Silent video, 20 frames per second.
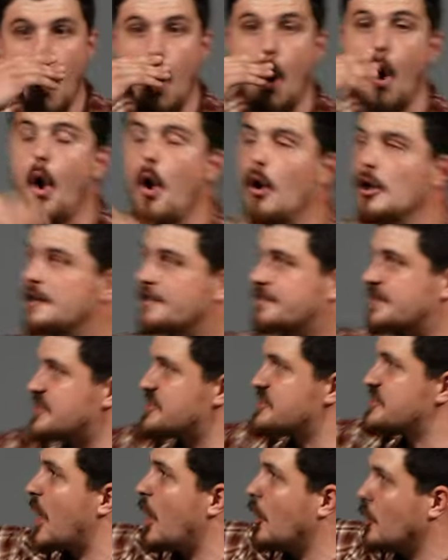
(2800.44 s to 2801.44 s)
all of the
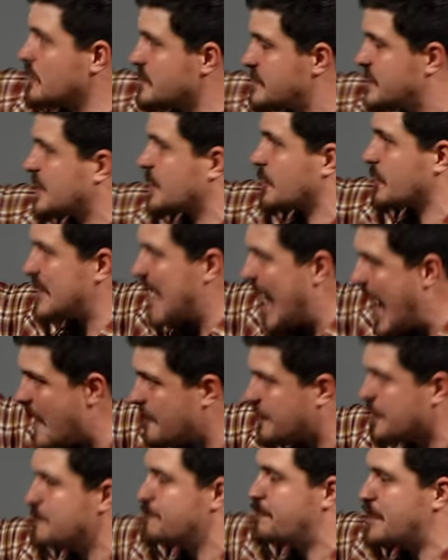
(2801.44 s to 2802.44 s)
souls that are in
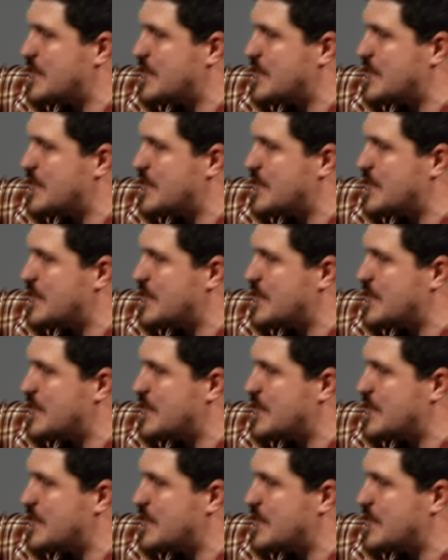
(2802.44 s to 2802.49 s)
heaven